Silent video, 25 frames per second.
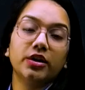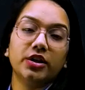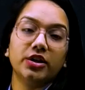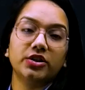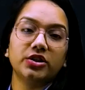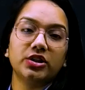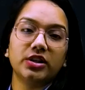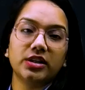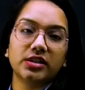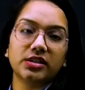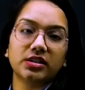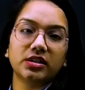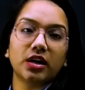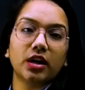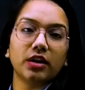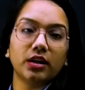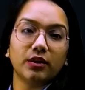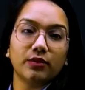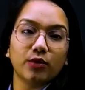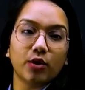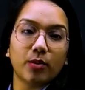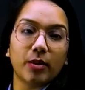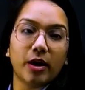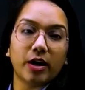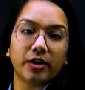digit is starting
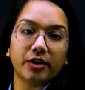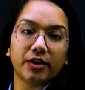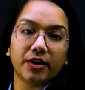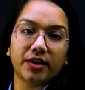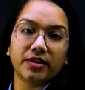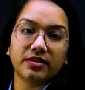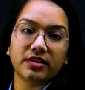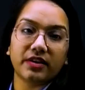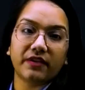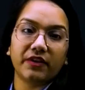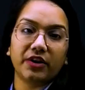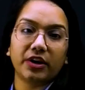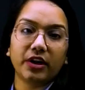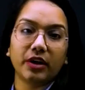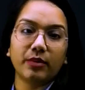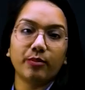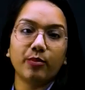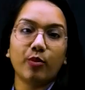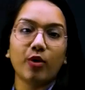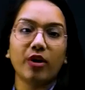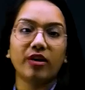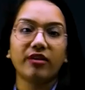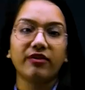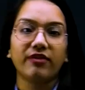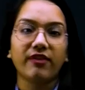from
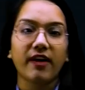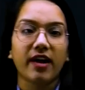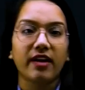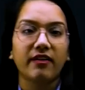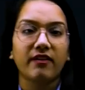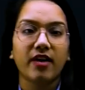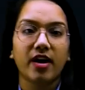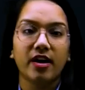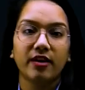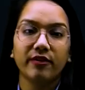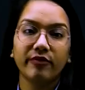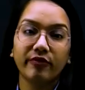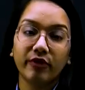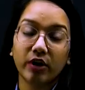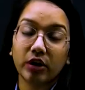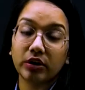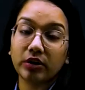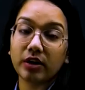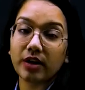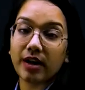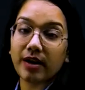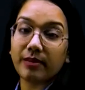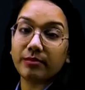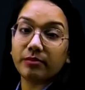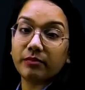117.5, and
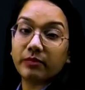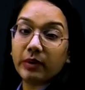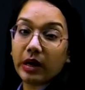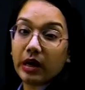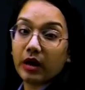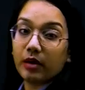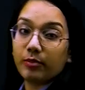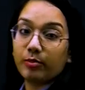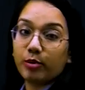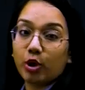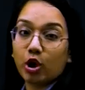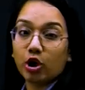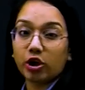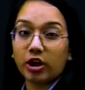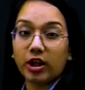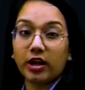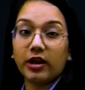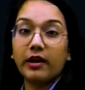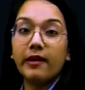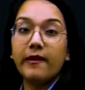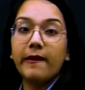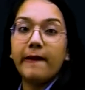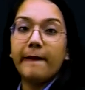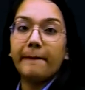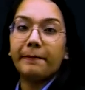further I'm plotting
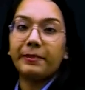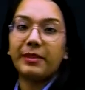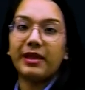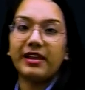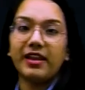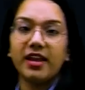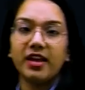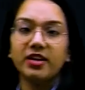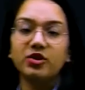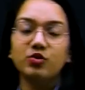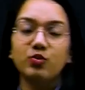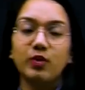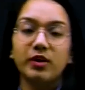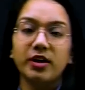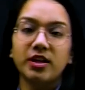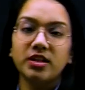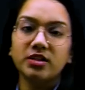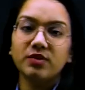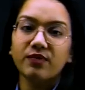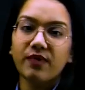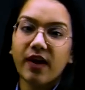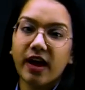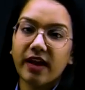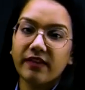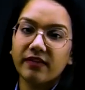the next one is
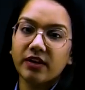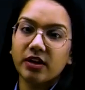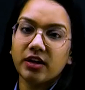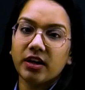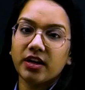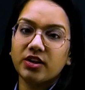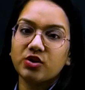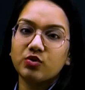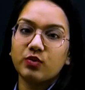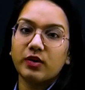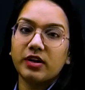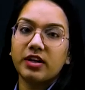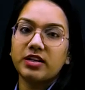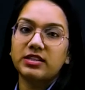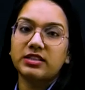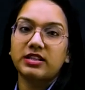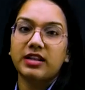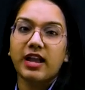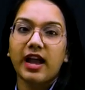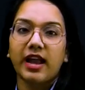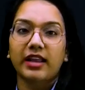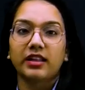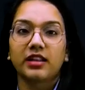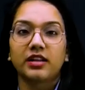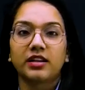5, the next one is
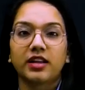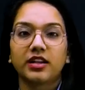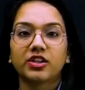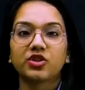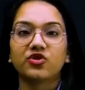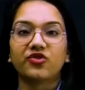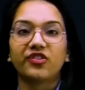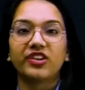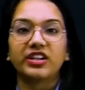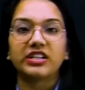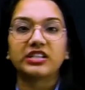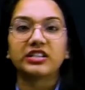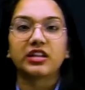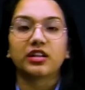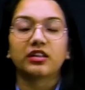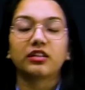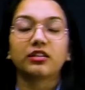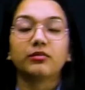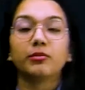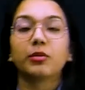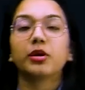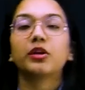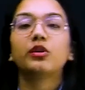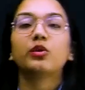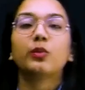9, the next one is nothing
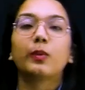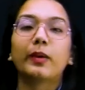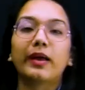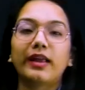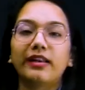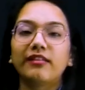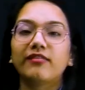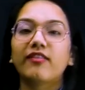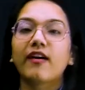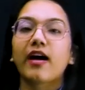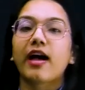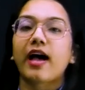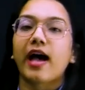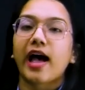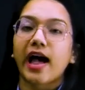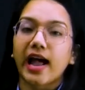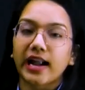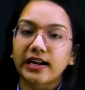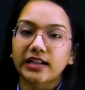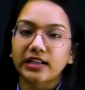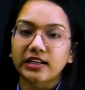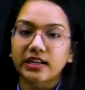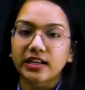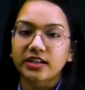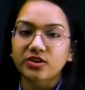but 12, and
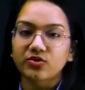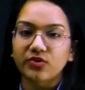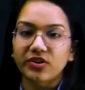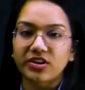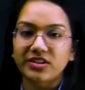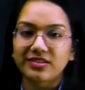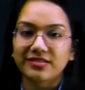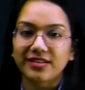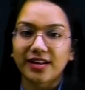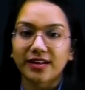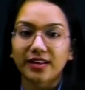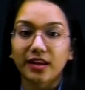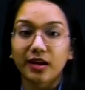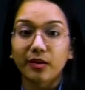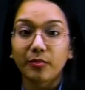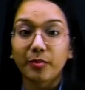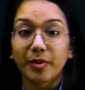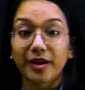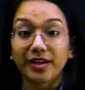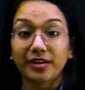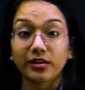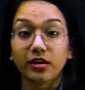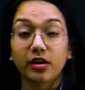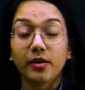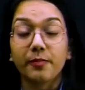the next one is nothing
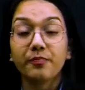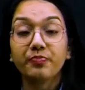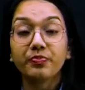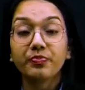but